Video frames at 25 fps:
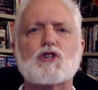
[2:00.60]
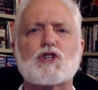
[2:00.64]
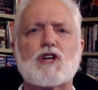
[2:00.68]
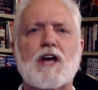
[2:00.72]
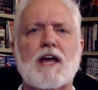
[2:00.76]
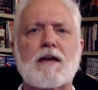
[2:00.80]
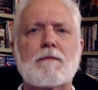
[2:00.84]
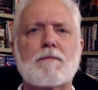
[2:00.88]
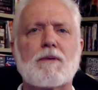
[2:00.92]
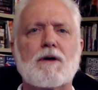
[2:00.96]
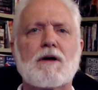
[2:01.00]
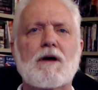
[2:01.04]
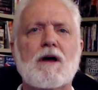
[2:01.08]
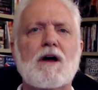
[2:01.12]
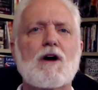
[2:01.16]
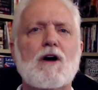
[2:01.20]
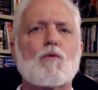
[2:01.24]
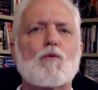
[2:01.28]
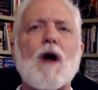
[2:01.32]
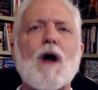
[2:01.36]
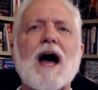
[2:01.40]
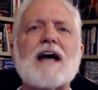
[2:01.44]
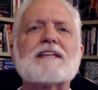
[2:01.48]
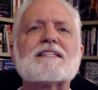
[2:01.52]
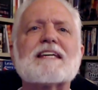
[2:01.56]
shape,
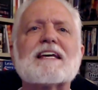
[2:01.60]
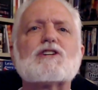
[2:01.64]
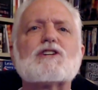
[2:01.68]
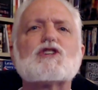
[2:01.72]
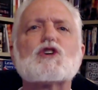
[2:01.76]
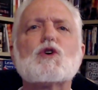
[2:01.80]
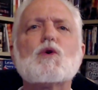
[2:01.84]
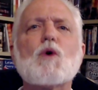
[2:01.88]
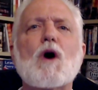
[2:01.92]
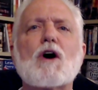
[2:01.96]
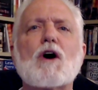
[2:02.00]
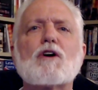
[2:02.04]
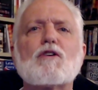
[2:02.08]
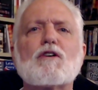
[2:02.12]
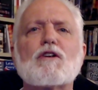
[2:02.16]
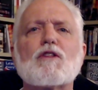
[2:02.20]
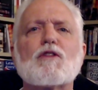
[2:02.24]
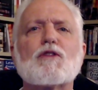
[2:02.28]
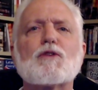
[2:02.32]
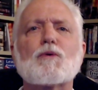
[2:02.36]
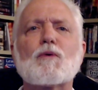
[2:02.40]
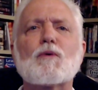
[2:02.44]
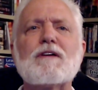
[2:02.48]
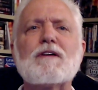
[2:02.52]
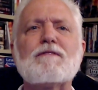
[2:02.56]
rising
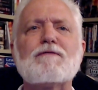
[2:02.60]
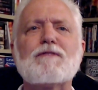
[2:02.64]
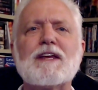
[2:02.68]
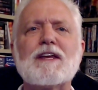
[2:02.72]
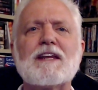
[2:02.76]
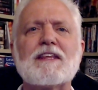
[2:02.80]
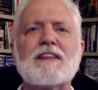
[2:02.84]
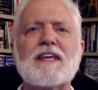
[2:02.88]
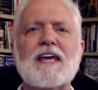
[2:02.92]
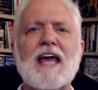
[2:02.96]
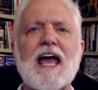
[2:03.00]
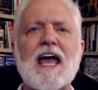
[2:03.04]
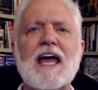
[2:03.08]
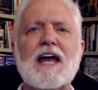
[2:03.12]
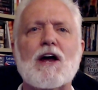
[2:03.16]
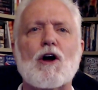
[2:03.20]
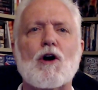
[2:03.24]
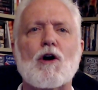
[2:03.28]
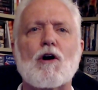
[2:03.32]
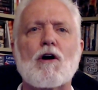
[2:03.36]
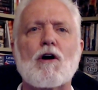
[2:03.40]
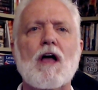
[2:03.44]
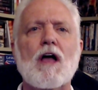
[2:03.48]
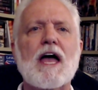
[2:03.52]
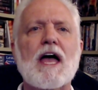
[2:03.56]
203 feet in the
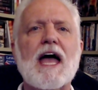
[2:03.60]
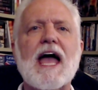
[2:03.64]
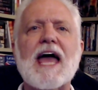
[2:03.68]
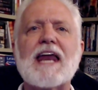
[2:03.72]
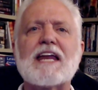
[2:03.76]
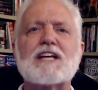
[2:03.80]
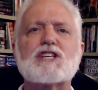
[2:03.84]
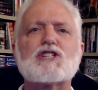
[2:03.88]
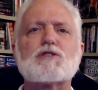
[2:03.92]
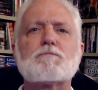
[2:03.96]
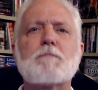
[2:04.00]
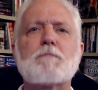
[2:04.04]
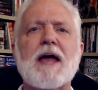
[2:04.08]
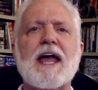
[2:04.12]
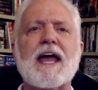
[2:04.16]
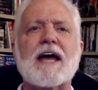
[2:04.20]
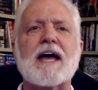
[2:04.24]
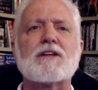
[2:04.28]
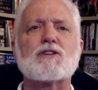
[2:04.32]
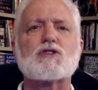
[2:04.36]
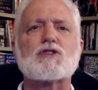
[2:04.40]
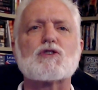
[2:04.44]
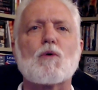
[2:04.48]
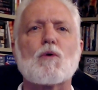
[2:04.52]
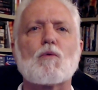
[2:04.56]
air, and it
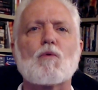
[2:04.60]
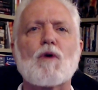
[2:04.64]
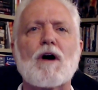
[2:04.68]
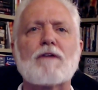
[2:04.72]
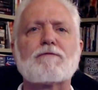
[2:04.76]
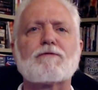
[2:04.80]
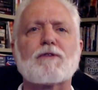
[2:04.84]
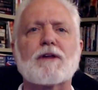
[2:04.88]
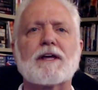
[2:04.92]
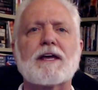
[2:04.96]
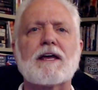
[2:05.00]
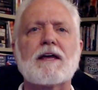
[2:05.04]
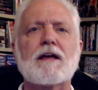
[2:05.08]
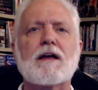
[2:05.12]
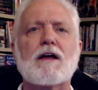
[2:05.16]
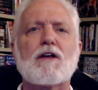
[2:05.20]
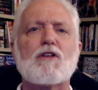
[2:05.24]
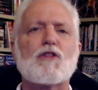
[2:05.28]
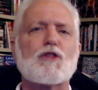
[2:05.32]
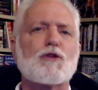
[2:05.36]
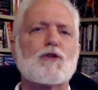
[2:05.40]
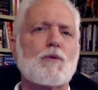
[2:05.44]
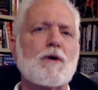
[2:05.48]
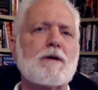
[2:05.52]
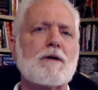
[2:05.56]
spans roughly
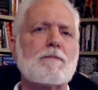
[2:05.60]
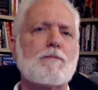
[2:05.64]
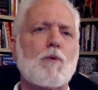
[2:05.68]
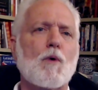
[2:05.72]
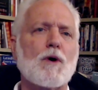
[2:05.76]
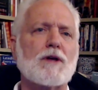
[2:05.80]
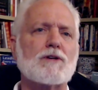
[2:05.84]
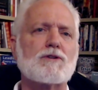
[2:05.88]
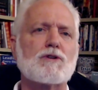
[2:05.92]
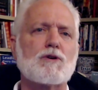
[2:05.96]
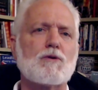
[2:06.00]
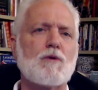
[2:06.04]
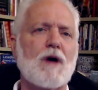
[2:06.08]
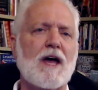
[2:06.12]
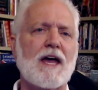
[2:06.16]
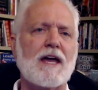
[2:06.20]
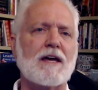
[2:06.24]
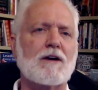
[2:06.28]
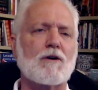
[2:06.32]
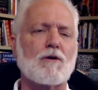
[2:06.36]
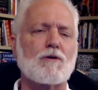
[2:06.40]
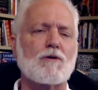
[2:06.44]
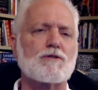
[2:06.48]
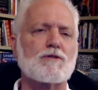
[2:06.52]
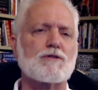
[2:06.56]
3.2
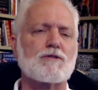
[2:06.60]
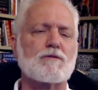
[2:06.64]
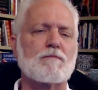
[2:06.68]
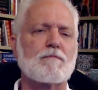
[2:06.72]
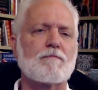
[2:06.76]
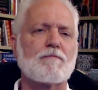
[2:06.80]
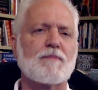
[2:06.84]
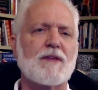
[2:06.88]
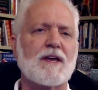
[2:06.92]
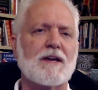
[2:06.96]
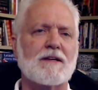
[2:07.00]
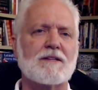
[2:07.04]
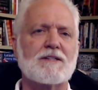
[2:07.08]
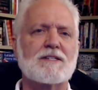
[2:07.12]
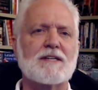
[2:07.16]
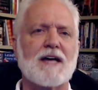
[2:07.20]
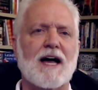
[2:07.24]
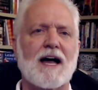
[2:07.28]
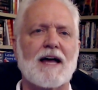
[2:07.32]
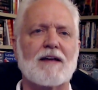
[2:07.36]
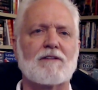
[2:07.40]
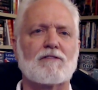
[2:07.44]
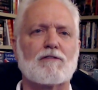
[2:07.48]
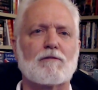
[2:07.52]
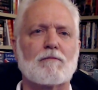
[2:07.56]
acres in
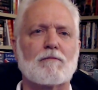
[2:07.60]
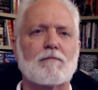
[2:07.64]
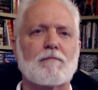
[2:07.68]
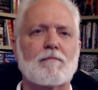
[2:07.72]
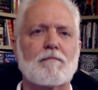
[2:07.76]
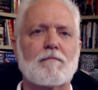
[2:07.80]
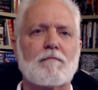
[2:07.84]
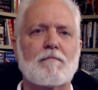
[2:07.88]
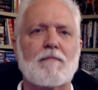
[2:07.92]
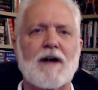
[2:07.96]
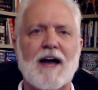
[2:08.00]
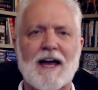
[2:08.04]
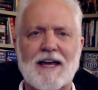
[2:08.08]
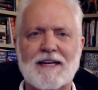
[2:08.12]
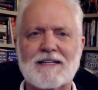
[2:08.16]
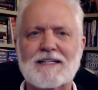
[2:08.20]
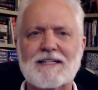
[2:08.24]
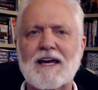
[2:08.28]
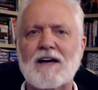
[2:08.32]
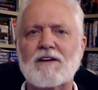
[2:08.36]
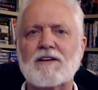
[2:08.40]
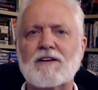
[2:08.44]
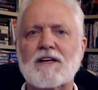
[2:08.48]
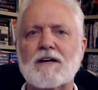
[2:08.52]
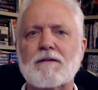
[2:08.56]
size. I can
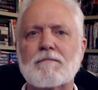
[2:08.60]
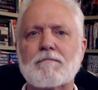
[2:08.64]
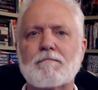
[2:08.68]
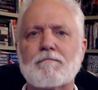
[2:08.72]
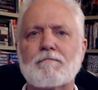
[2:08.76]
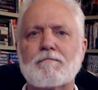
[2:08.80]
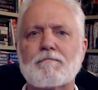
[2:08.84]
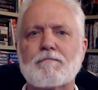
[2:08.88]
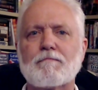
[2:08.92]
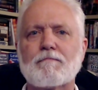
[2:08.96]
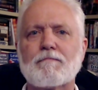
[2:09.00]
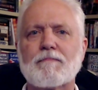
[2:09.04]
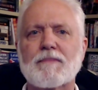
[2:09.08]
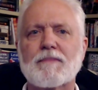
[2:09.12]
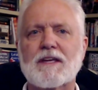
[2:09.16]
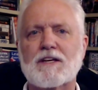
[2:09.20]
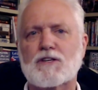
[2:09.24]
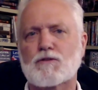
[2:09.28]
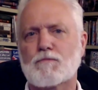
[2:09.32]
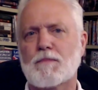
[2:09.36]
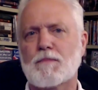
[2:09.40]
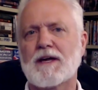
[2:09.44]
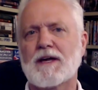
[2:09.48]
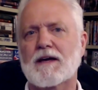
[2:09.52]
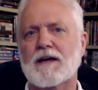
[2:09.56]
tell you,
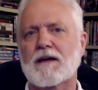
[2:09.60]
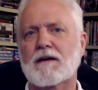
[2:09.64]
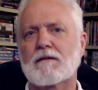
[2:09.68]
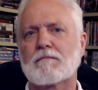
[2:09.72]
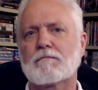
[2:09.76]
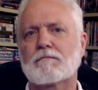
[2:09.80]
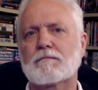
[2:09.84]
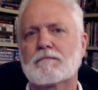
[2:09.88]
it's big.